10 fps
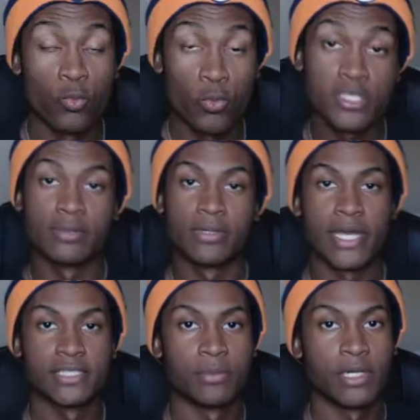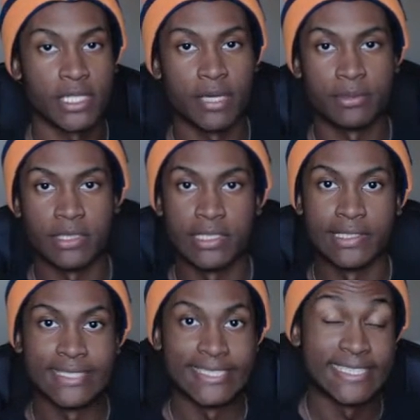What's up guys, Monkey Napkin
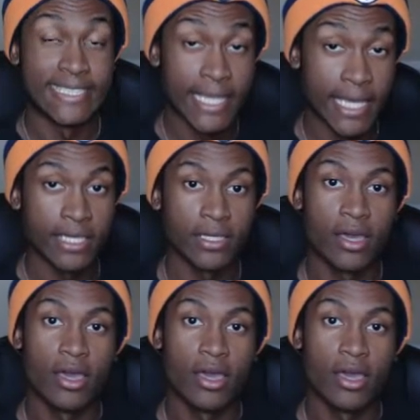here, and today,